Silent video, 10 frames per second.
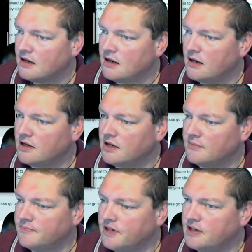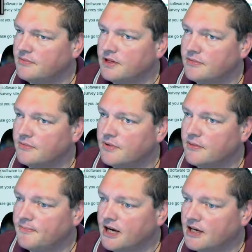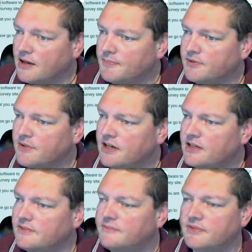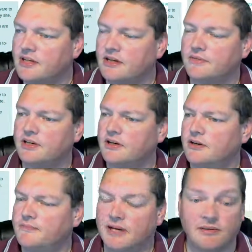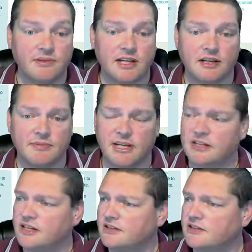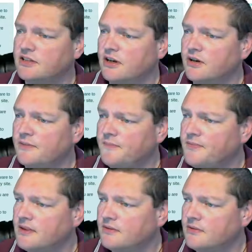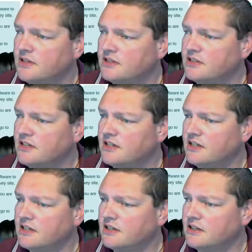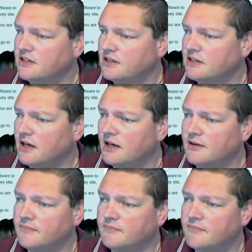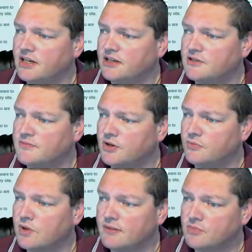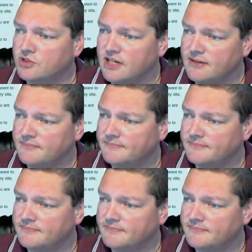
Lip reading: Okay, but anyway, we're back up and running. Here we go, back with our command line. So we're going to stick it into maintenance mode one more time.